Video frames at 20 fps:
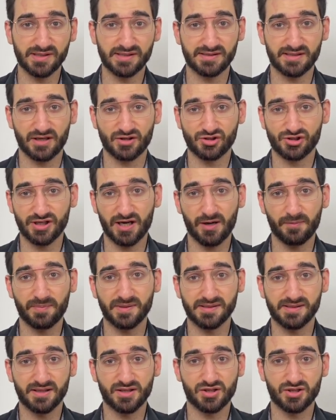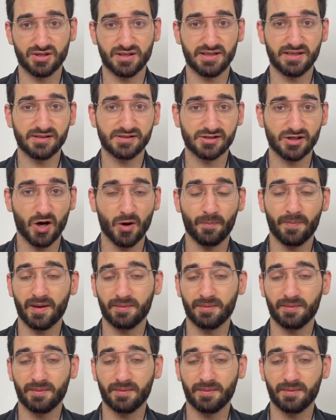their share position in Xpeng,